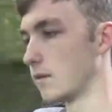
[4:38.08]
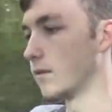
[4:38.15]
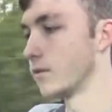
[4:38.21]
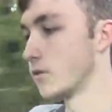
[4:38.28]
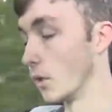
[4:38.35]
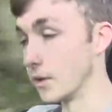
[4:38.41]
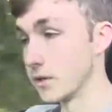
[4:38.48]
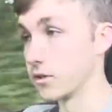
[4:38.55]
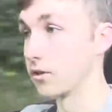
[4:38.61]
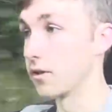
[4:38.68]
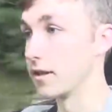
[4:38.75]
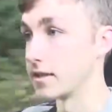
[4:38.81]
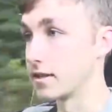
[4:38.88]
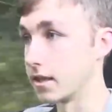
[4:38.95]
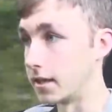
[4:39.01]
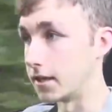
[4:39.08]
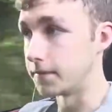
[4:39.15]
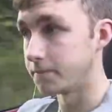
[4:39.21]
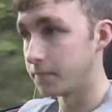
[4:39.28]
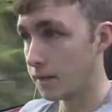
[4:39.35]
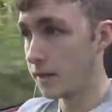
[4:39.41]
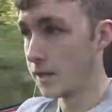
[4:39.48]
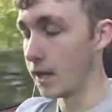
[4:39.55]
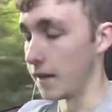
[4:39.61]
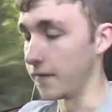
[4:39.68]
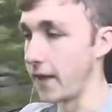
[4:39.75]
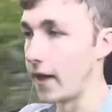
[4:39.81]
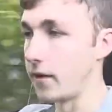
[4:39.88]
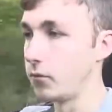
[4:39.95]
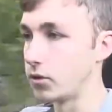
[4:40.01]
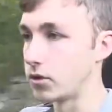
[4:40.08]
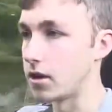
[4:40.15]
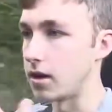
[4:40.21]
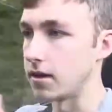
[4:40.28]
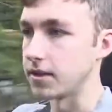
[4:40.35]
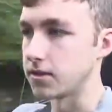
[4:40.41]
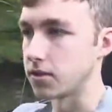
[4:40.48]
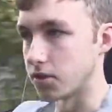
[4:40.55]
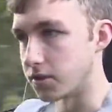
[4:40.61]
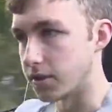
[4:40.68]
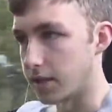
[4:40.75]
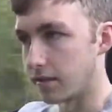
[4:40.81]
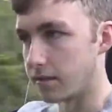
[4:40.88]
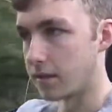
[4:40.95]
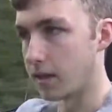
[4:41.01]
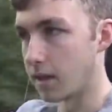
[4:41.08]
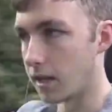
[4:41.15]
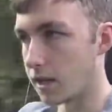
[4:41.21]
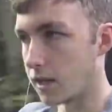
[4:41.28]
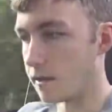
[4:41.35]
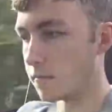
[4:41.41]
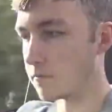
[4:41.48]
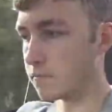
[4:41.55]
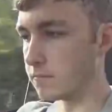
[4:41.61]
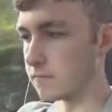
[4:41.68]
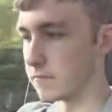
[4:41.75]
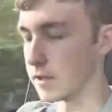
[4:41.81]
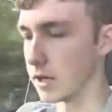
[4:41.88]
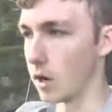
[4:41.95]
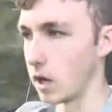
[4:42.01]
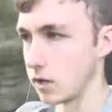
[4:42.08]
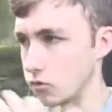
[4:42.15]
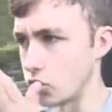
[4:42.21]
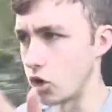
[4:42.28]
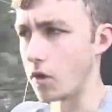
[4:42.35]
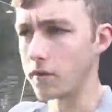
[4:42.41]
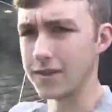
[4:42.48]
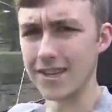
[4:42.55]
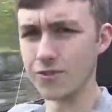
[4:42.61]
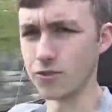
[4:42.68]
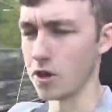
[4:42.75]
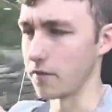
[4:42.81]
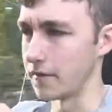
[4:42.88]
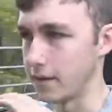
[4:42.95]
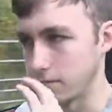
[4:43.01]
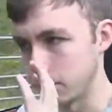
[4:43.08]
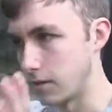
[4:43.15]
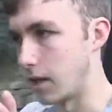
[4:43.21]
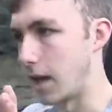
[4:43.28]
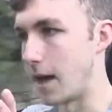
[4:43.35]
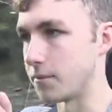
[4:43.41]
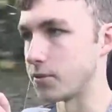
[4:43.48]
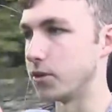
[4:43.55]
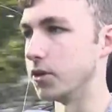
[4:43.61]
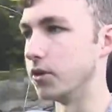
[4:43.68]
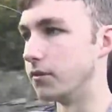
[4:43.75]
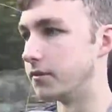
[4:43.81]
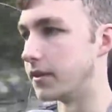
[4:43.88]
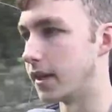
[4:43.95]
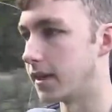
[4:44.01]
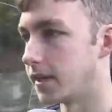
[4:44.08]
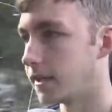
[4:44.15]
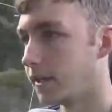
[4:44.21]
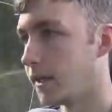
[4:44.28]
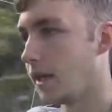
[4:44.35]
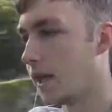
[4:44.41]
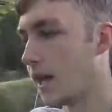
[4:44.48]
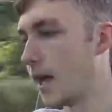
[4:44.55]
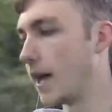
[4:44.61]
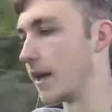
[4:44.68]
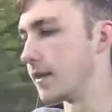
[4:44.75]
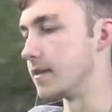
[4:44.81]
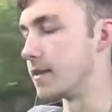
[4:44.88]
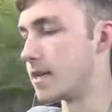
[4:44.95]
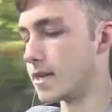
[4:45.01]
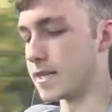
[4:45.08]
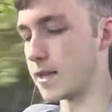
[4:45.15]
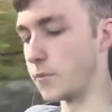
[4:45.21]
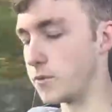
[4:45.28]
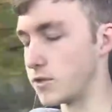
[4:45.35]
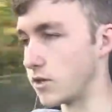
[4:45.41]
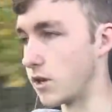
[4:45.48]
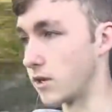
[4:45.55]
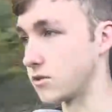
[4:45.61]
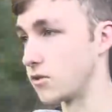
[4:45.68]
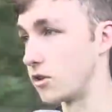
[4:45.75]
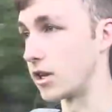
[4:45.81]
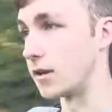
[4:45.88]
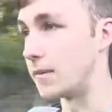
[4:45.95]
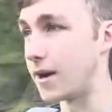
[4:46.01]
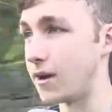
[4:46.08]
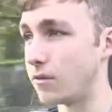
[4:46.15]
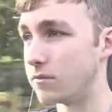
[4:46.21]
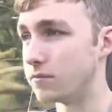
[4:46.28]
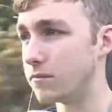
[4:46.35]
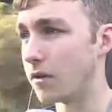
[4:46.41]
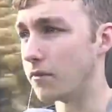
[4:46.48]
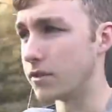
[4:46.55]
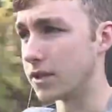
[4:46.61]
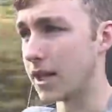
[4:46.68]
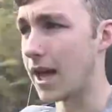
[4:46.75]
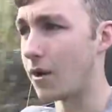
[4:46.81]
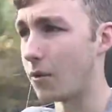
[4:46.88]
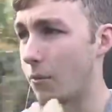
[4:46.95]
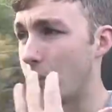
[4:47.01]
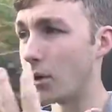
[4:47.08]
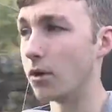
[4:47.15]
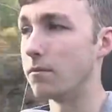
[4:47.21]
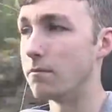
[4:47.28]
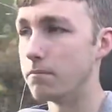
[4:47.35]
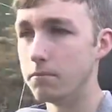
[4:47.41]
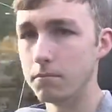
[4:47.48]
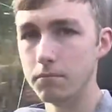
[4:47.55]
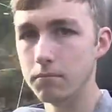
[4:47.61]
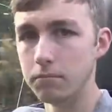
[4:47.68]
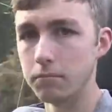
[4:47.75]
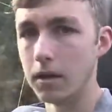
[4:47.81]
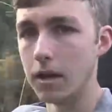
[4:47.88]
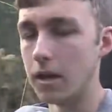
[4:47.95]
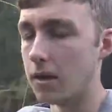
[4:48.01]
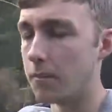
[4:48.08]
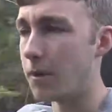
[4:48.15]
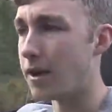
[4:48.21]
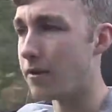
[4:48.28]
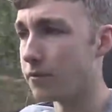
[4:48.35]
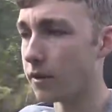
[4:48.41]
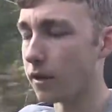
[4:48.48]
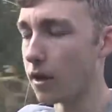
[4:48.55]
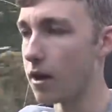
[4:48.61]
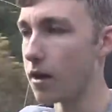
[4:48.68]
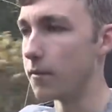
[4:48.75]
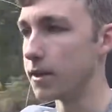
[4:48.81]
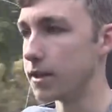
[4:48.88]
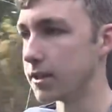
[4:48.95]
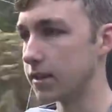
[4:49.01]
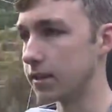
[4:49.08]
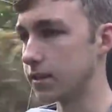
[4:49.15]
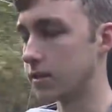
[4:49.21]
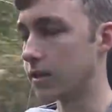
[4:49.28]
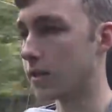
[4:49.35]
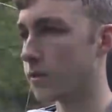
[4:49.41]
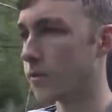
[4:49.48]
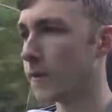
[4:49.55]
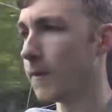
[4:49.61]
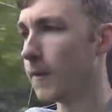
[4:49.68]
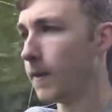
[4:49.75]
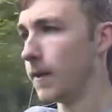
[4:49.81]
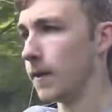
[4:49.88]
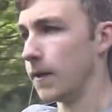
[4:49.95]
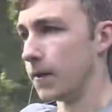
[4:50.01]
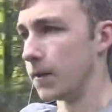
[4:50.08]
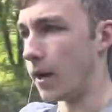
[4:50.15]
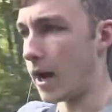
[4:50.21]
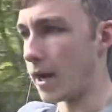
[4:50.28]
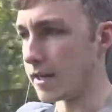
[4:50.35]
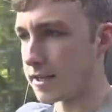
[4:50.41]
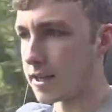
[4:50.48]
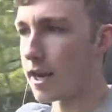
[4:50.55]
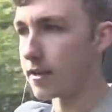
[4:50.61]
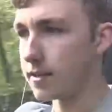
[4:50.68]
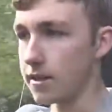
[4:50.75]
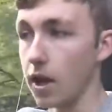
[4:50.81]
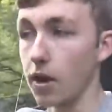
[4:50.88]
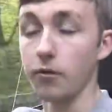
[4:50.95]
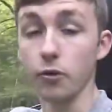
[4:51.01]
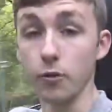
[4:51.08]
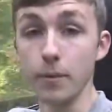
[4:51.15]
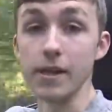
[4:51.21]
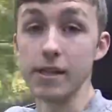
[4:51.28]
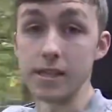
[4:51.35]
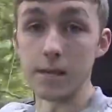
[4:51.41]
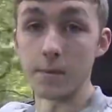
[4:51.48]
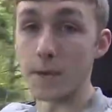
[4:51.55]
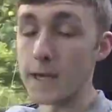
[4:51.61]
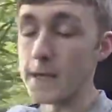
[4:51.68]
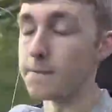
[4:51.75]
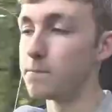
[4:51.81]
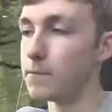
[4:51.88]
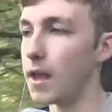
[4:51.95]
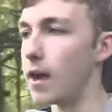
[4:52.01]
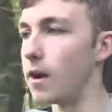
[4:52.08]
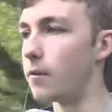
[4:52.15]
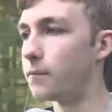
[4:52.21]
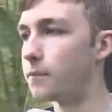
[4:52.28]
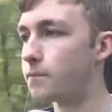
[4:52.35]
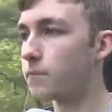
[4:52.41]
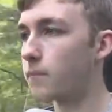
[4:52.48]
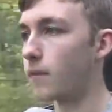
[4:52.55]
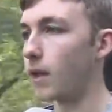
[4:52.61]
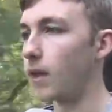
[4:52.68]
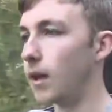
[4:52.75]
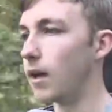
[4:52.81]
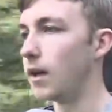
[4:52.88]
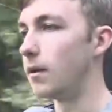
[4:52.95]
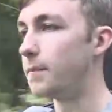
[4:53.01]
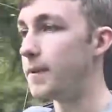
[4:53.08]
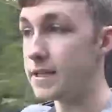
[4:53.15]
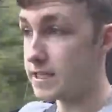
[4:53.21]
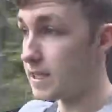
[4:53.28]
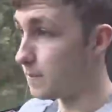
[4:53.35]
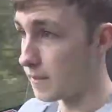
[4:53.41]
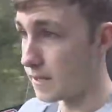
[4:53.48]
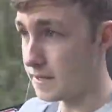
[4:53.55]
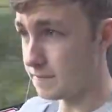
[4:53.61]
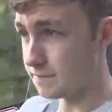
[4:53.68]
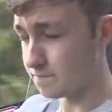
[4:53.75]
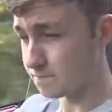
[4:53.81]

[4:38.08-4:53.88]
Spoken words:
So let's look at this car, and then we started discussing. You know, I test drove it, absolutely loved it, and then we started talking about obviously how I'm going to pay for the car basically. So I decided to go for a PCP. Now, PCP